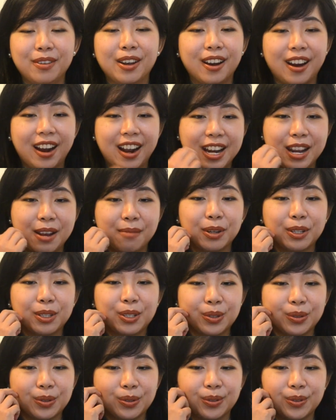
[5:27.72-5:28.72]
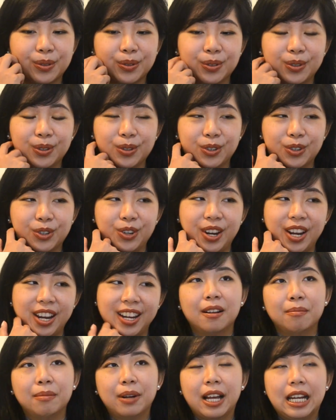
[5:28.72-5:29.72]
are unable to
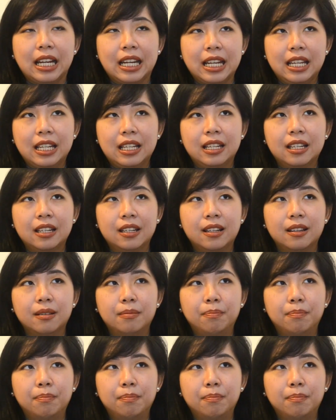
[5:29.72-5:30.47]
train, but in the